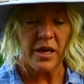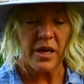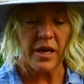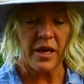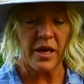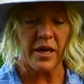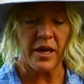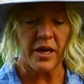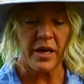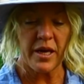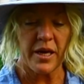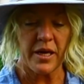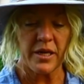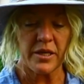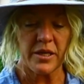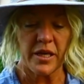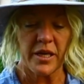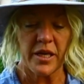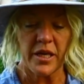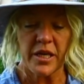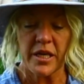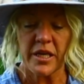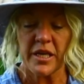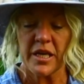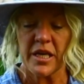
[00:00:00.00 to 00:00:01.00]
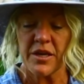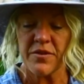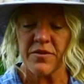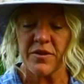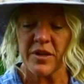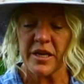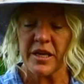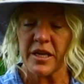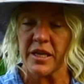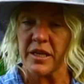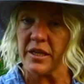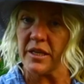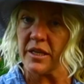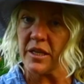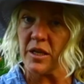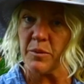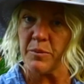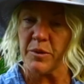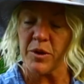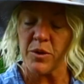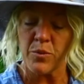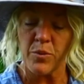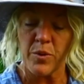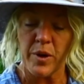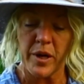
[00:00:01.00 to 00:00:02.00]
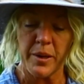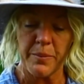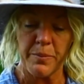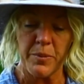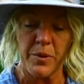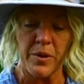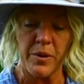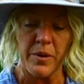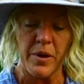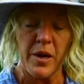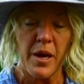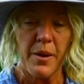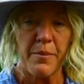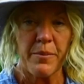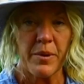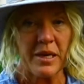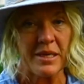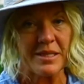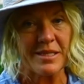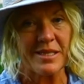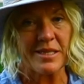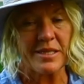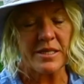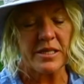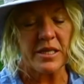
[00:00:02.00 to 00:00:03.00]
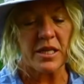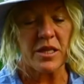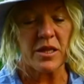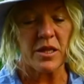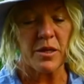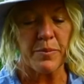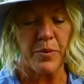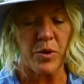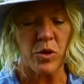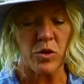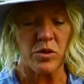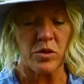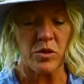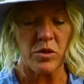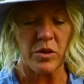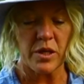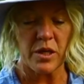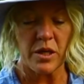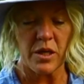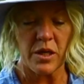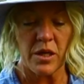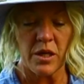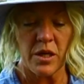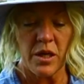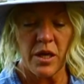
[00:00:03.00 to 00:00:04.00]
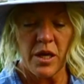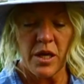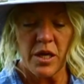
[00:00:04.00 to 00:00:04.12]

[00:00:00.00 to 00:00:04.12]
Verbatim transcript: and it can even get a little bit riper. But as I said, the birds will get it.